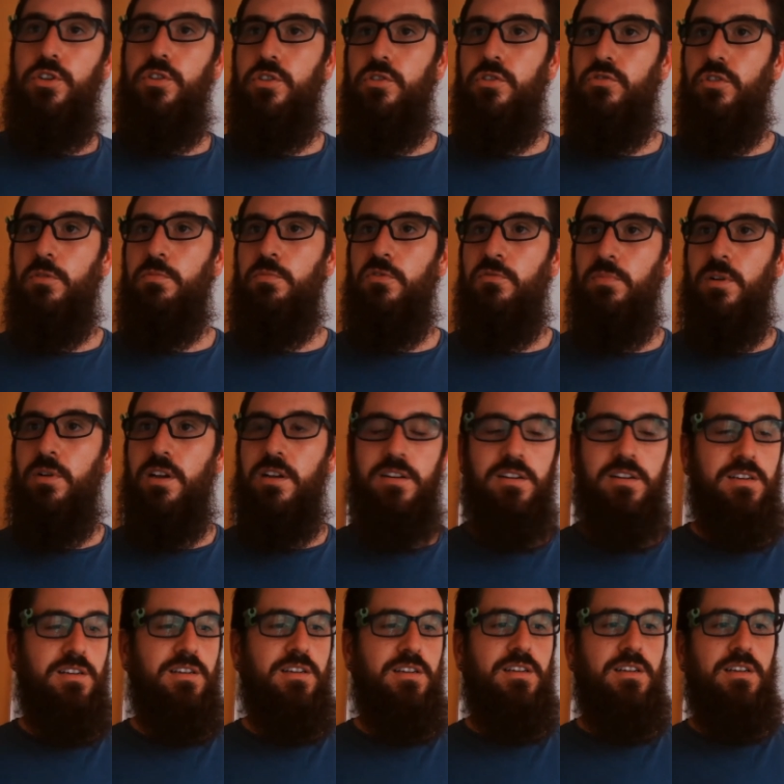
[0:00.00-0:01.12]
a drop of blood,
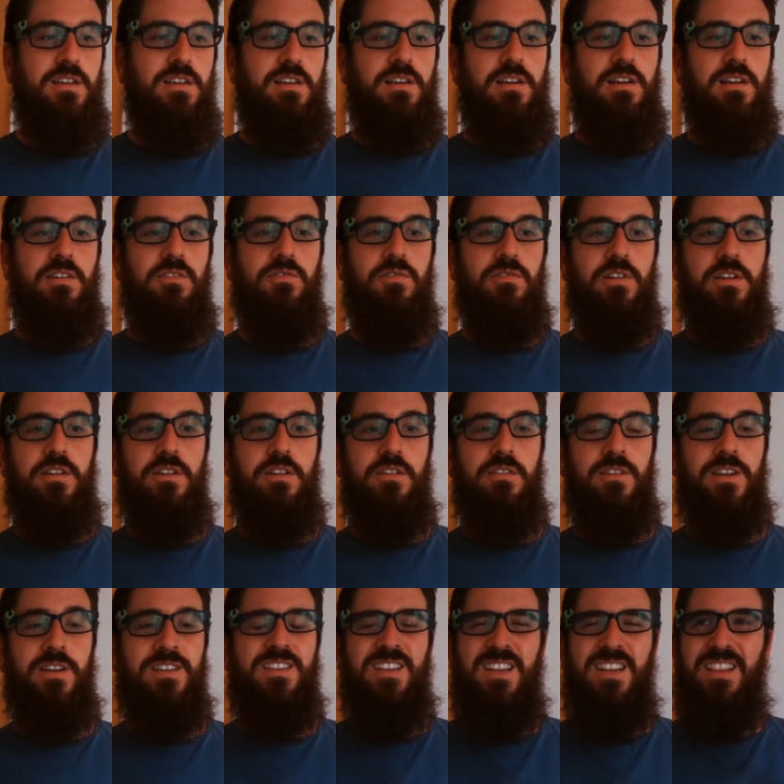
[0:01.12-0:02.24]
and all I do is
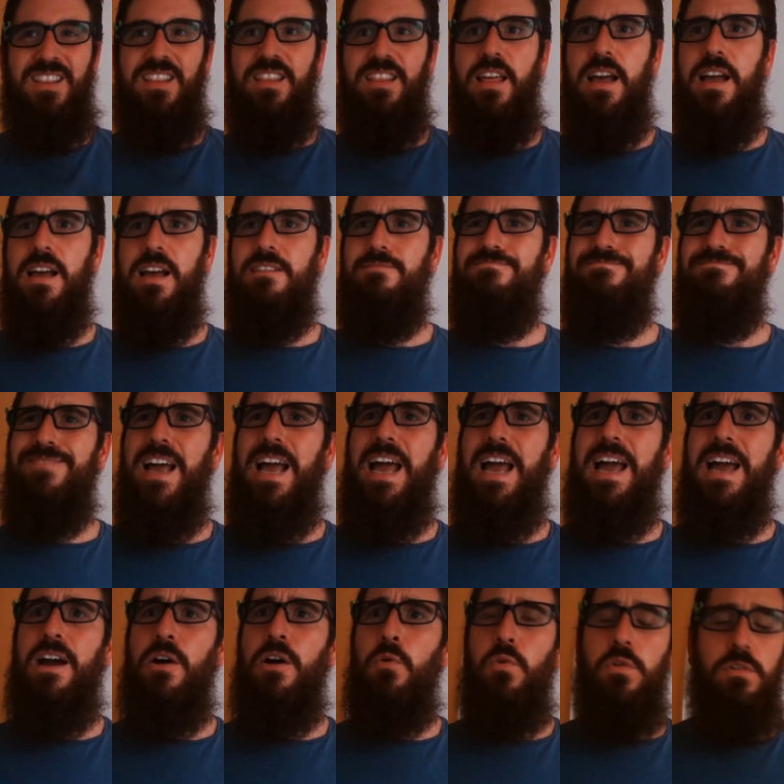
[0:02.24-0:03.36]
that. Ow.